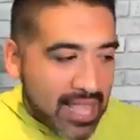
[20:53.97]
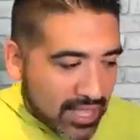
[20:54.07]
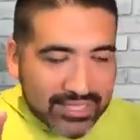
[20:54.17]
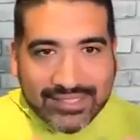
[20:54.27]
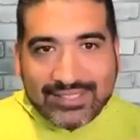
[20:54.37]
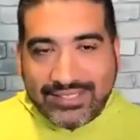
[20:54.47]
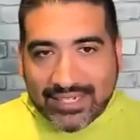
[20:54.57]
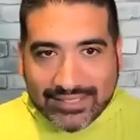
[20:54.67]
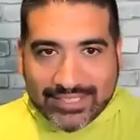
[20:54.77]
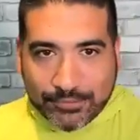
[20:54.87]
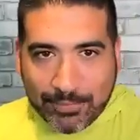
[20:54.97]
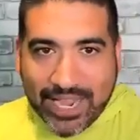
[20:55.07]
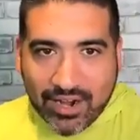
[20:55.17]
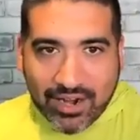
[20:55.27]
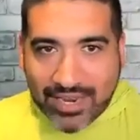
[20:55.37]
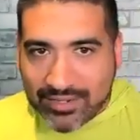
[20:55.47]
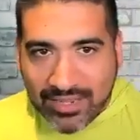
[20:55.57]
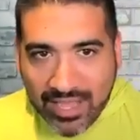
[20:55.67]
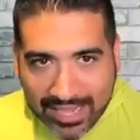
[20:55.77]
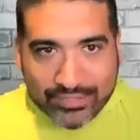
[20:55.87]
because this does expire
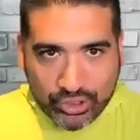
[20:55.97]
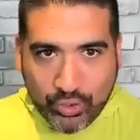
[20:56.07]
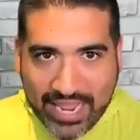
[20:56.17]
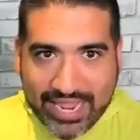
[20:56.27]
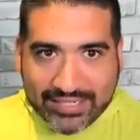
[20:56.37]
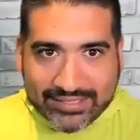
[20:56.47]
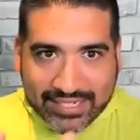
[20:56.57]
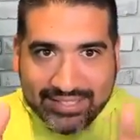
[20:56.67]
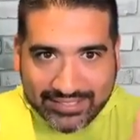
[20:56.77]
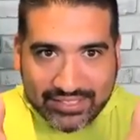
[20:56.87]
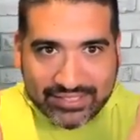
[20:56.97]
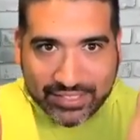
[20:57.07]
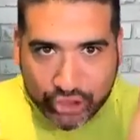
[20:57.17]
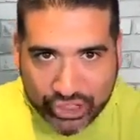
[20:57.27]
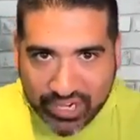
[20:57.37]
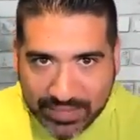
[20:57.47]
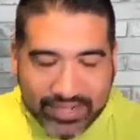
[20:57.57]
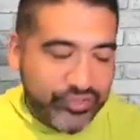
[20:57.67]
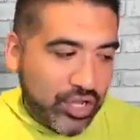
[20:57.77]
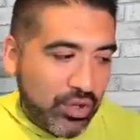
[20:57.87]
in 2 days. Like this is
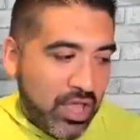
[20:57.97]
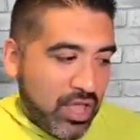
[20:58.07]
legitimate. So